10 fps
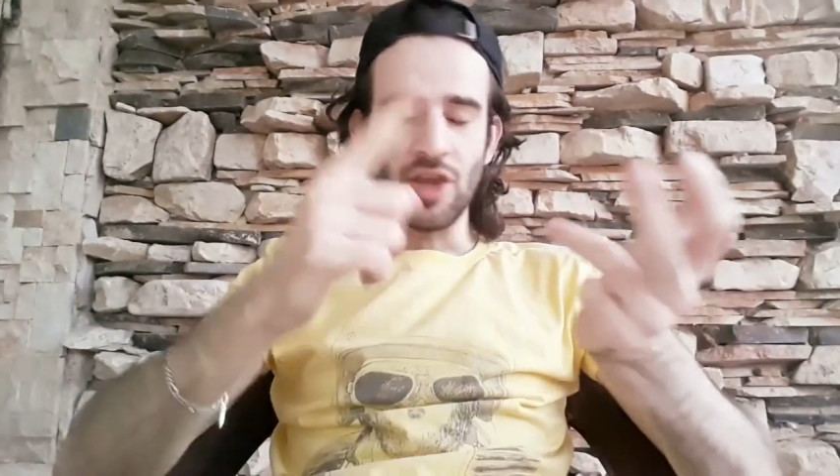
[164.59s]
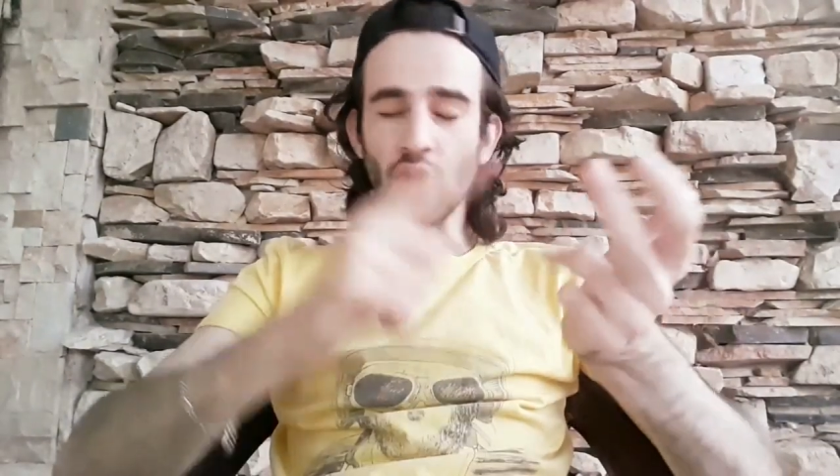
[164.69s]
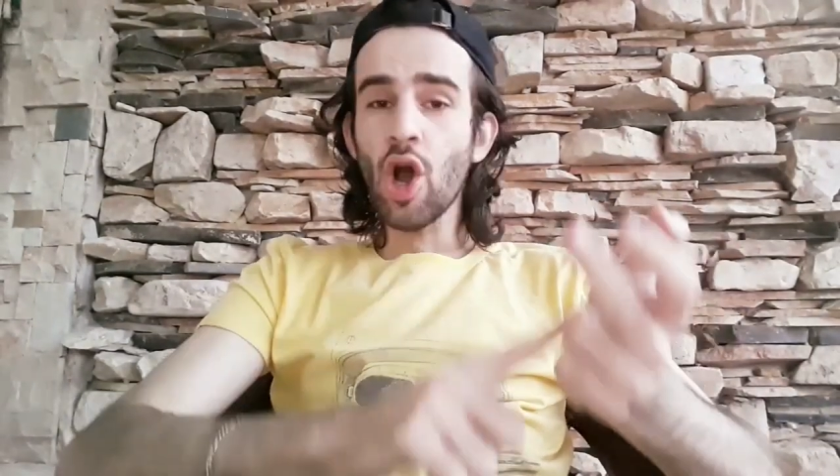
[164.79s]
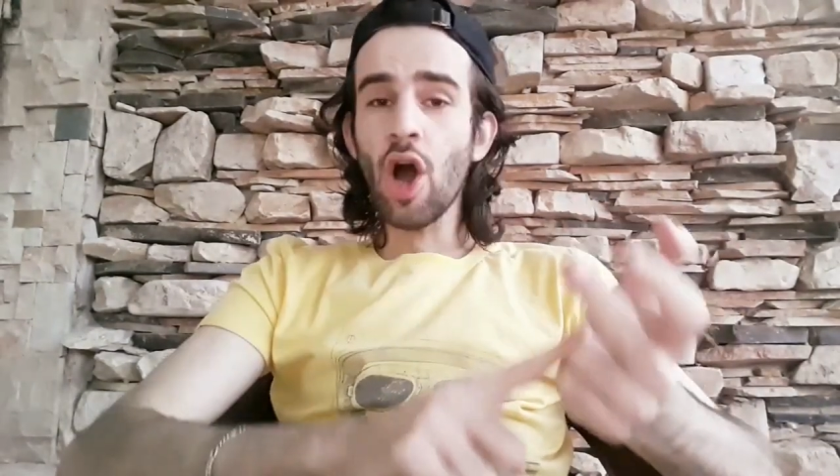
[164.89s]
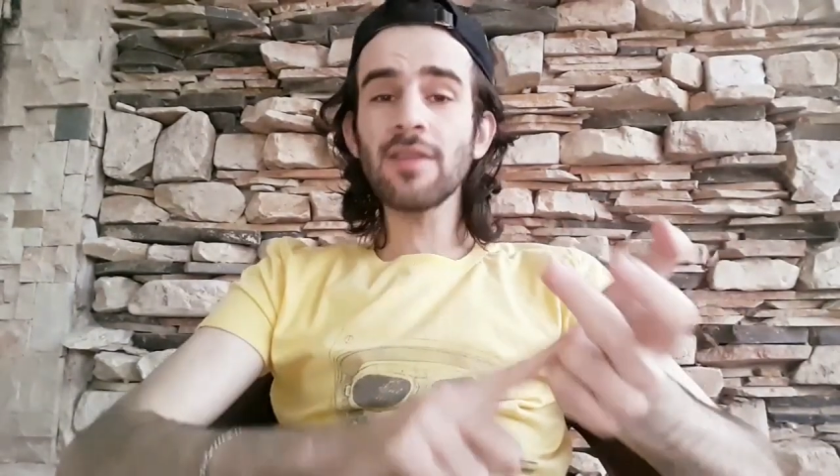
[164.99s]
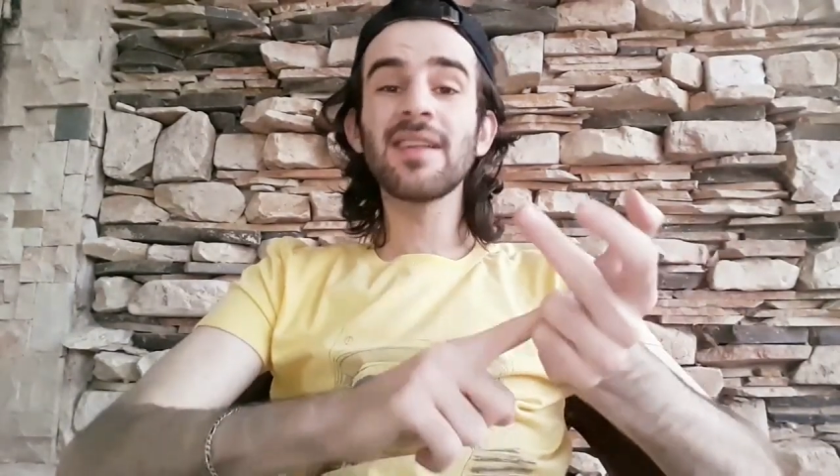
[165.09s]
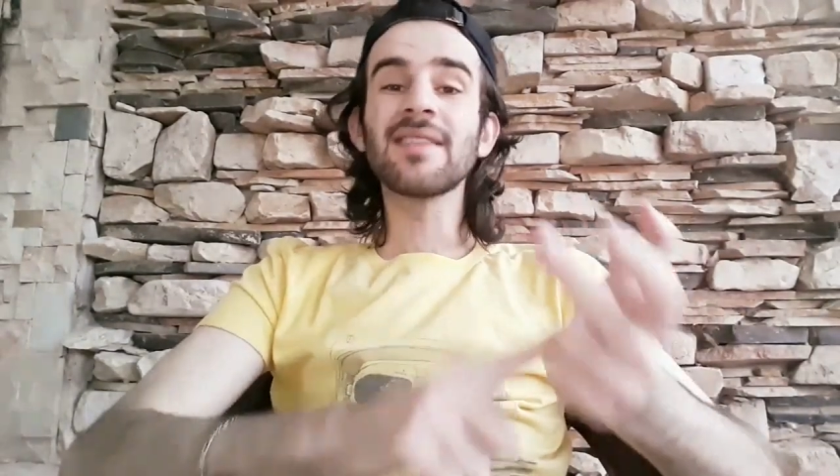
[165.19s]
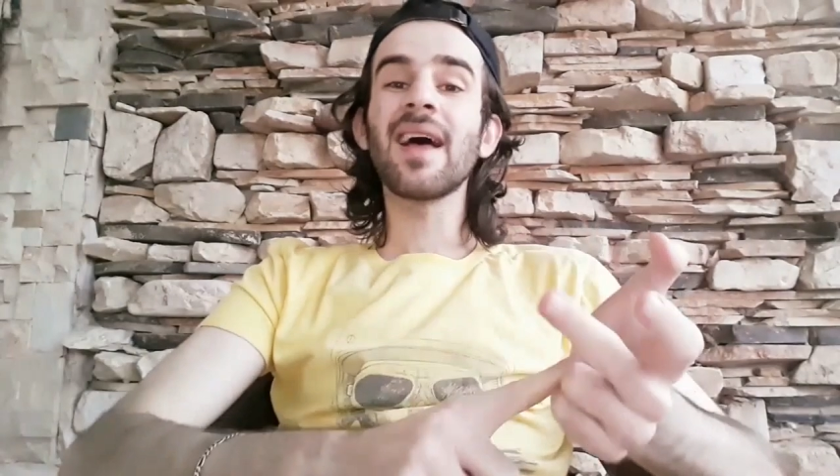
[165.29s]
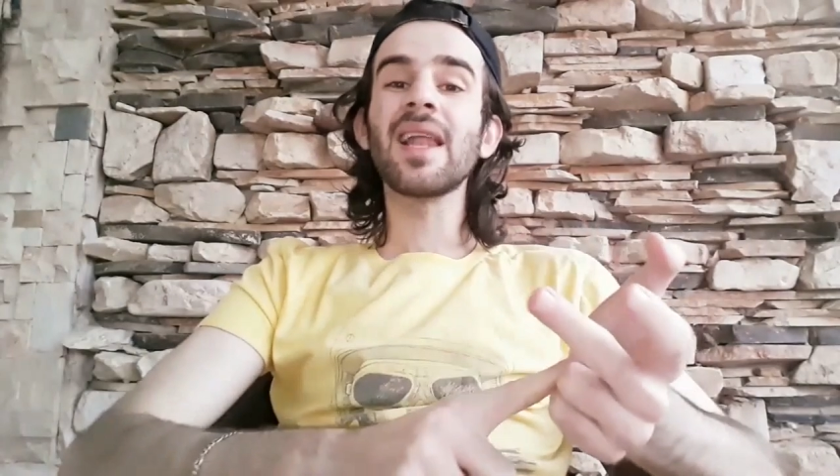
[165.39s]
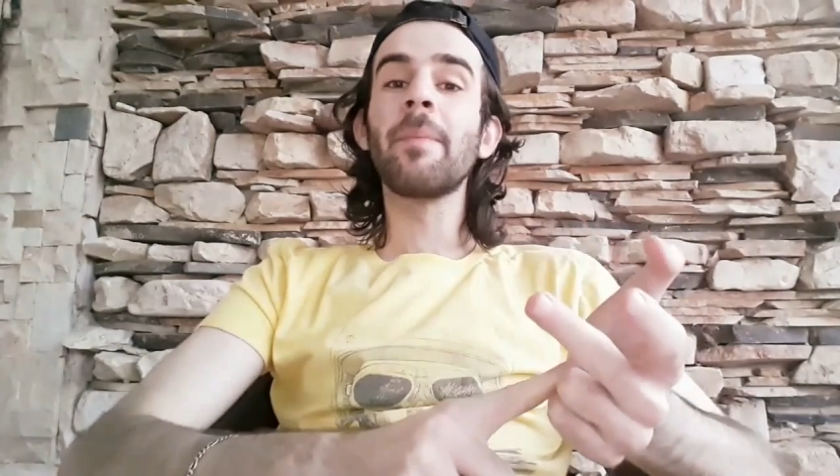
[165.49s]
You caused the
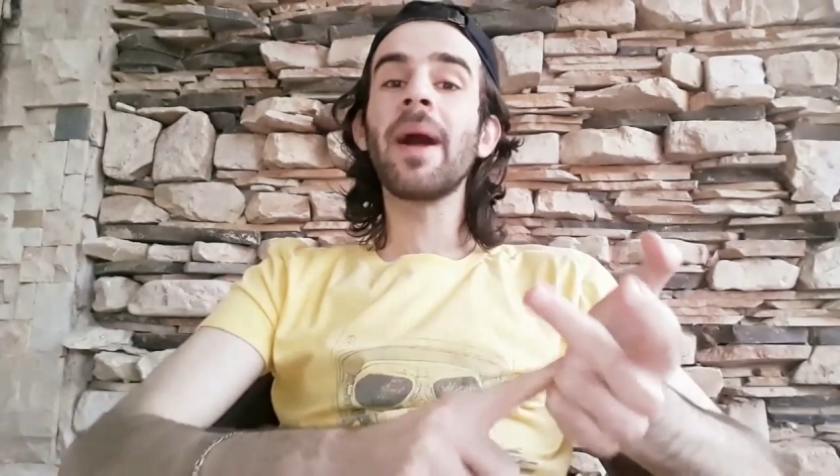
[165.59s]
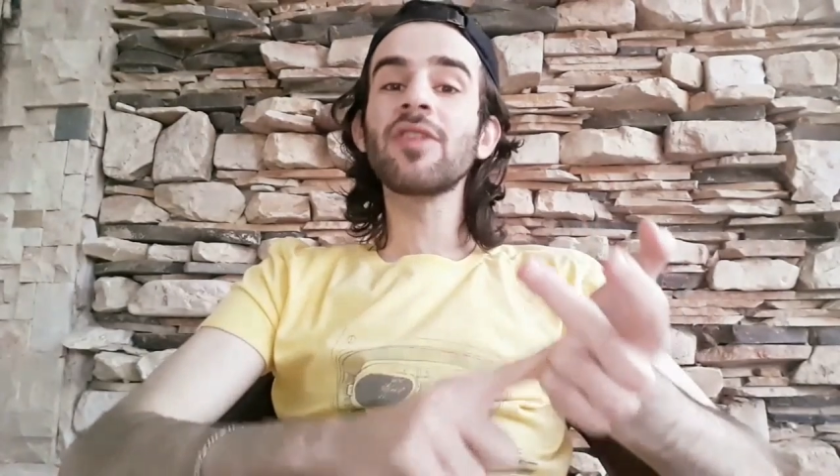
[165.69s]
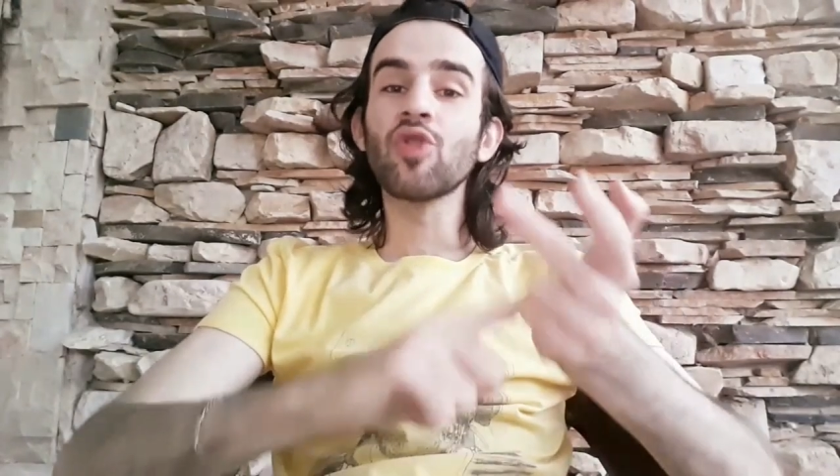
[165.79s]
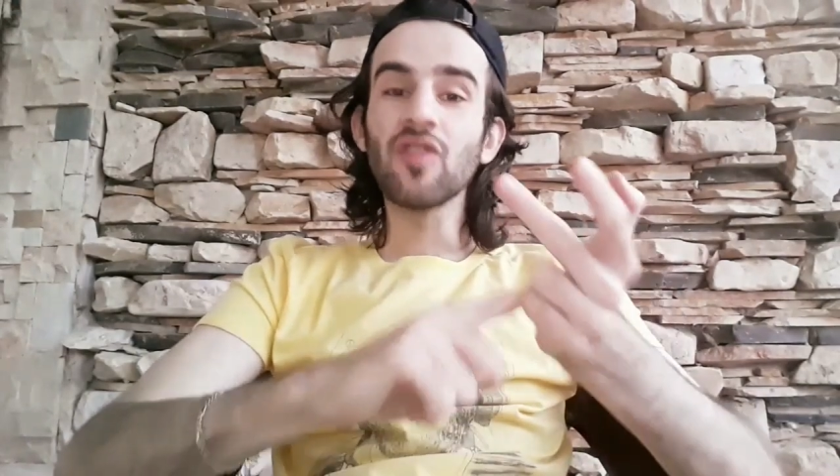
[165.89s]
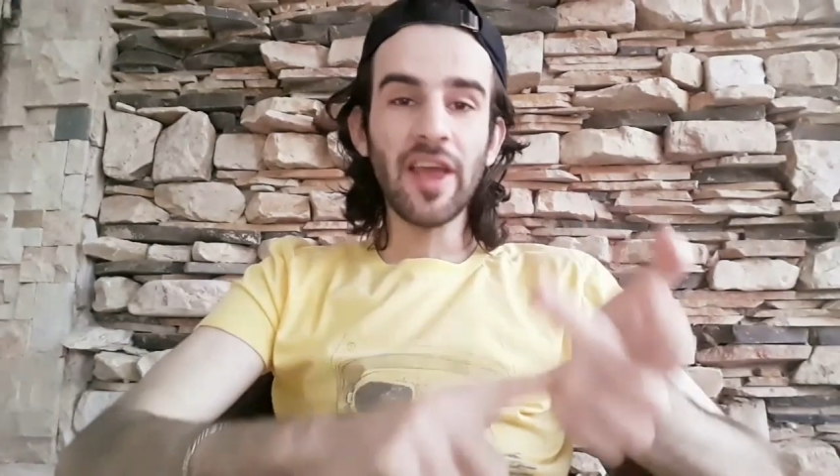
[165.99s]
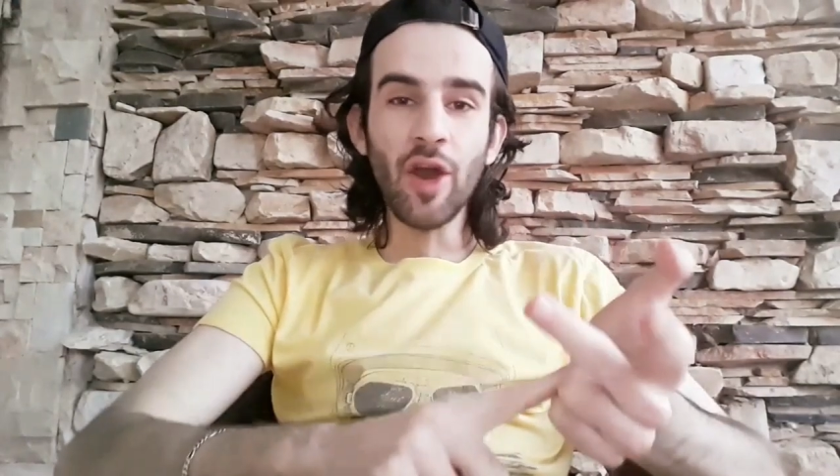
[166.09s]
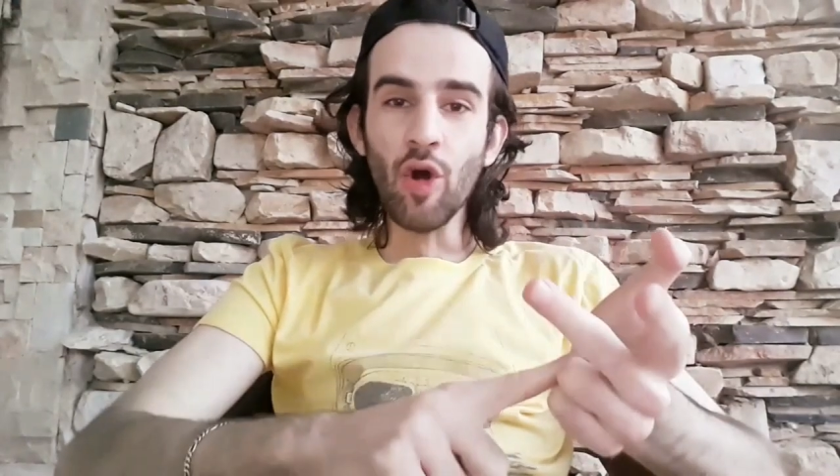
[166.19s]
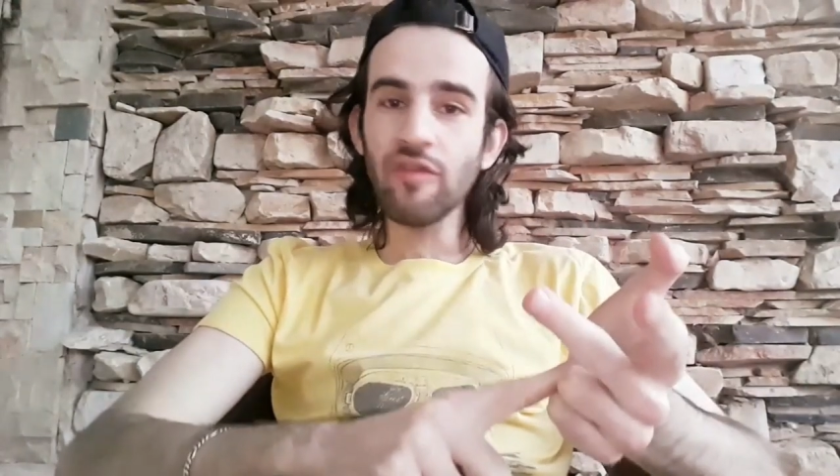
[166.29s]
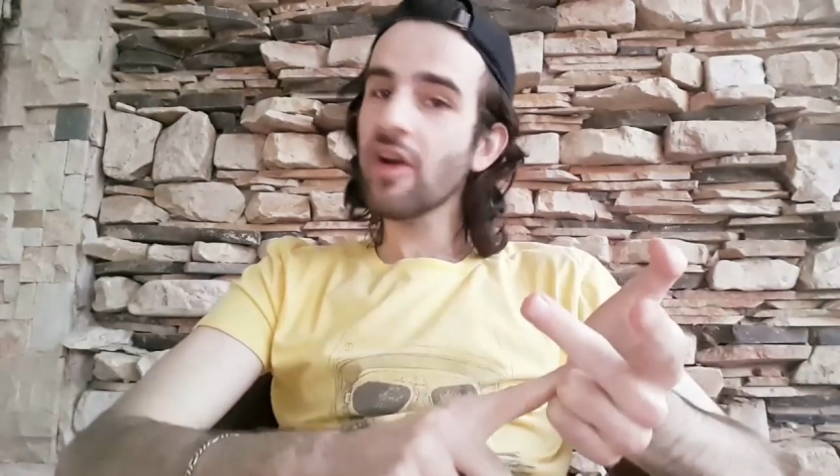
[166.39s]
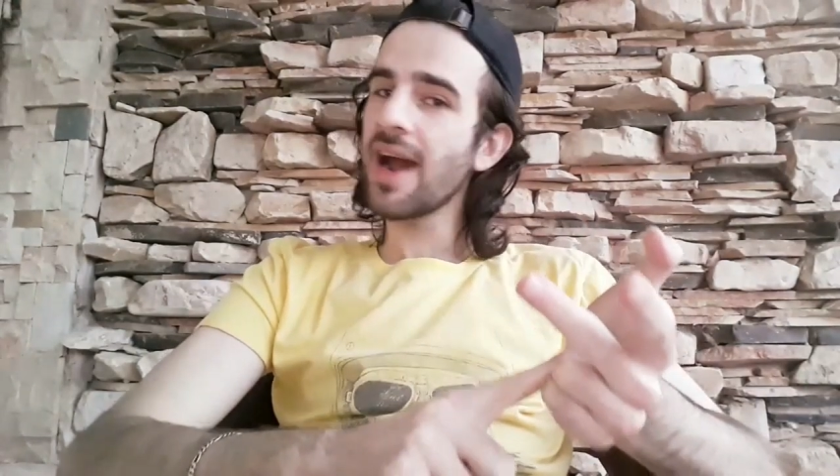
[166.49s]
Taliban to take
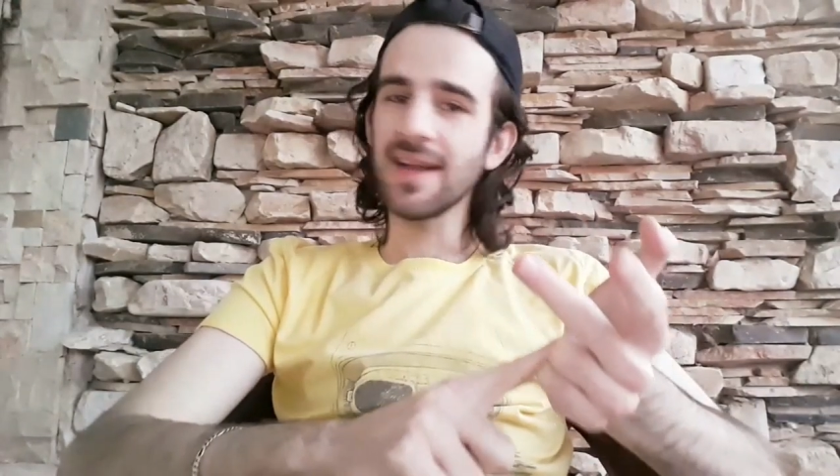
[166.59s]
over